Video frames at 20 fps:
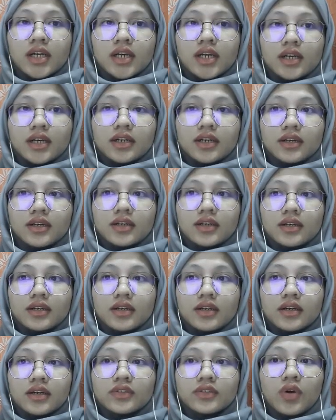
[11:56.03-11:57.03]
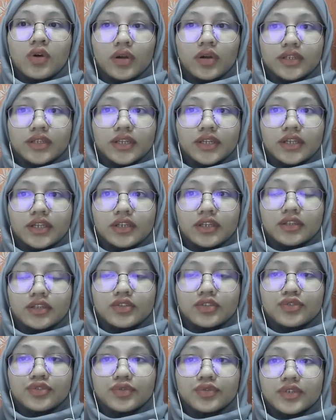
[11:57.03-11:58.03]
According
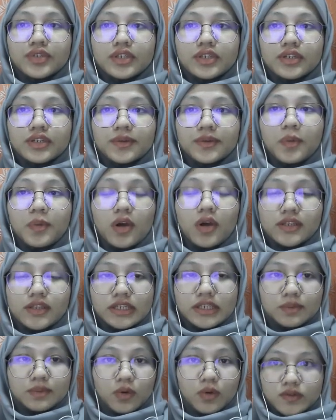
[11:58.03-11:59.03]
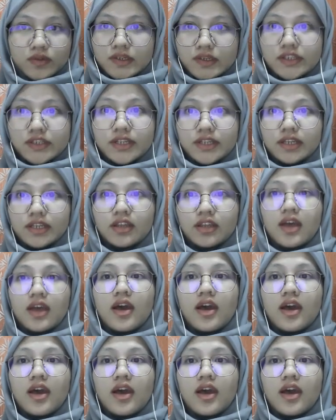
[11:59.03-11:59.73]
to the reported position